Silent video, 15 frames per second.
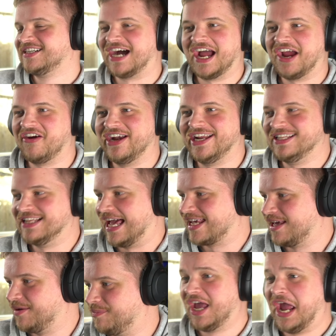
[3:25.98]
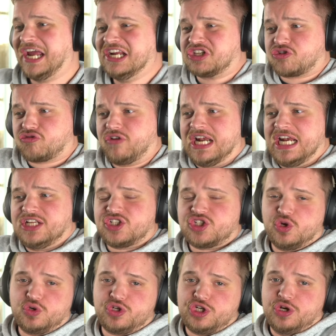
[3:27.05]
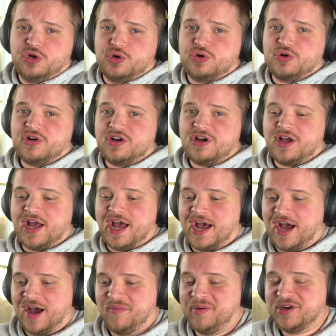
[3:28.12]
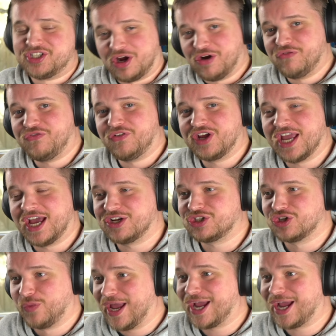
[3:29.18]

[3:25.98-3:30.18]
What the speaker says: I already like him. It's really suit you, but don't forget to wear